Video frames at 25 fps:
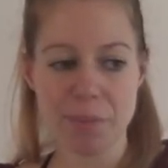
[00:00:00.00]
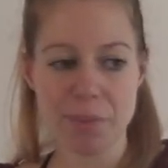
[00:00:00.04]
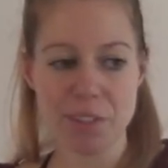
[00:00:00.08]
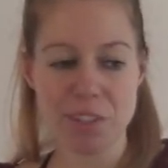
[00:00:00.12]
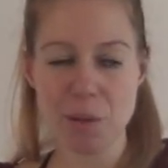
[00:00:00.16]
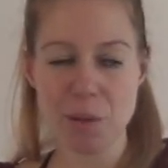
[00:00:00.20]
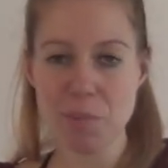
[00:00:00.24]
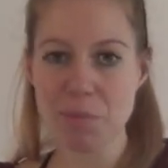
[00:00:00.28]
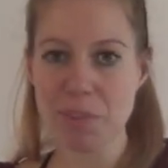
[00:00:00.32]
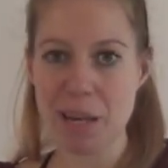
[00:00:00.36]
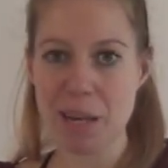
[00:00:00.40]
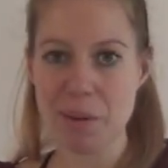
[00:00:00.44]

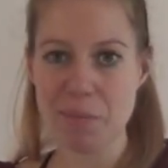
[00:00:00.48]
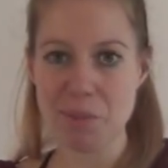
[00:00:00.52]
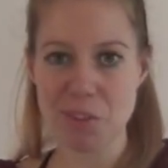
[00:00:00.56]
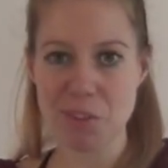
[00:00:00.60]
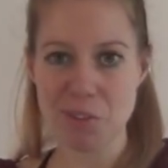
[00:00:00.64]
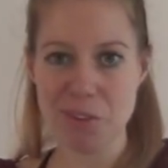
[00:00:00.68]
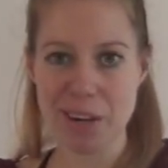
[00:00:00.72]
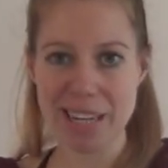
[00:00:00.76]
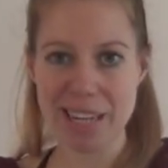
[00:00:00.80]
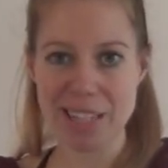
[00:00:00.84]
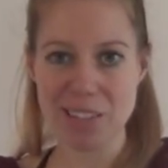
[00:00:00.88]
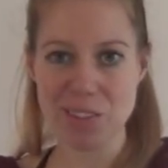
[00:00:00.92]
sometimes
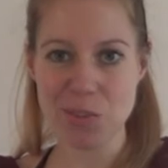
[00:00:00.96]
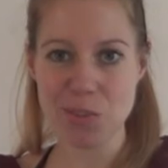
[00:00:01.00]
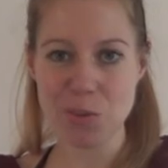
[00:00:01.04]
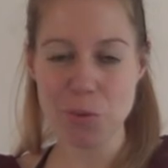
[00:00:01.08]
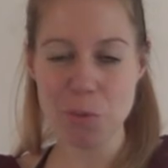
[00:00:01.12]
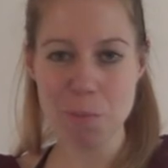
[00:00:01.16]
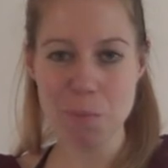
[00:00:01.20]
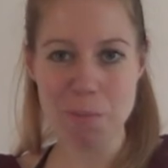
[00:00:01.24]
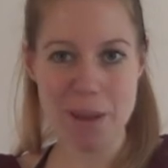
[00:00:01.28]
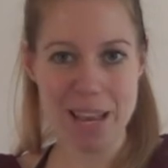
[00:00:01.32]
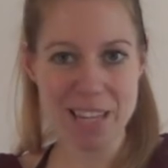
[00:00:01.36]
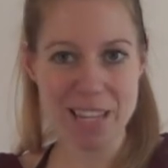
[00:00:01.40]
try
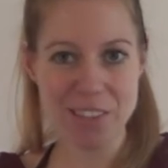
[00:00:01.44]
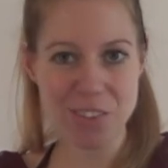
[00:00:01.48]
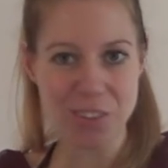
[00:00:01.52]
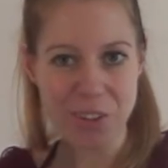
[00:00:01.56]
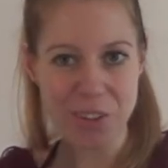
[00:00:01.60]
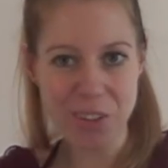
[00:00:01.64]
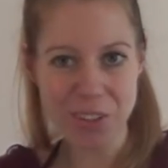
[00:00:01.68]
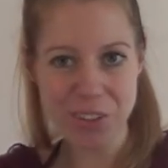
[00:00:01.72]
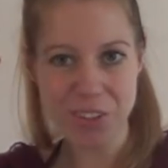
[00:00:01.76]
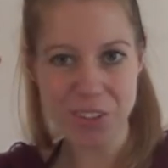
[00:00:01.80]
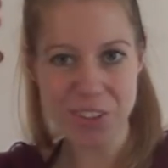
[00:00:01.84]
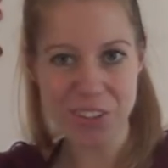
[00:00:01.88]
to mate
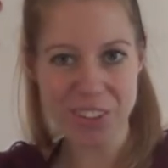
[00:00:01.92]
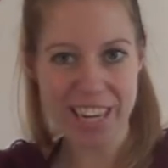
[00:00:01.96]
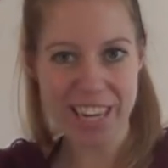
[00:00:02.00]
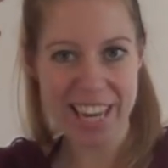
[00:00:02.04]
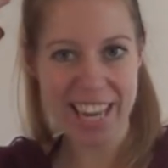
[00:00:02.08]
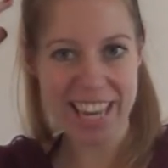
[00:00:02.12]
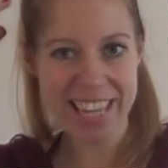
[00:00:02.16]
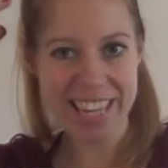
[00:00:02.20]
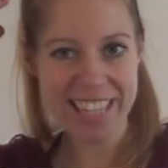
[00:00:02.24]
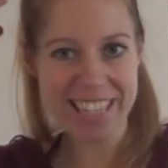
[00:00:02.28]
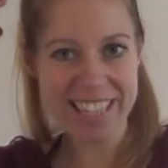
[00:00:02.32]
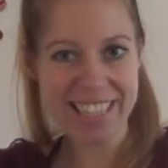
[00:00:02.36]
on your
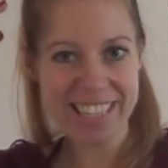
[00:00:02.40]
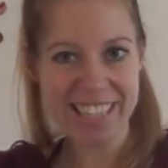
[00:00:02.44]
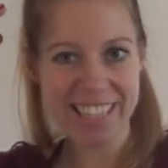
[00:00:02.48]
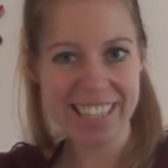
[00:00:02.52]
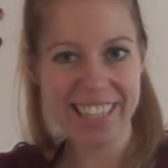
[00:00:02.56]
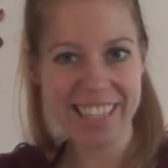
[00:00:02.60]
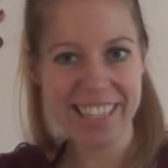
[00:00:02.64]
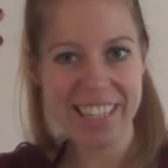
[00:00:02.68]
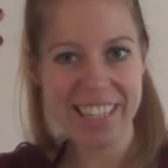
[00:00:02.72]
head,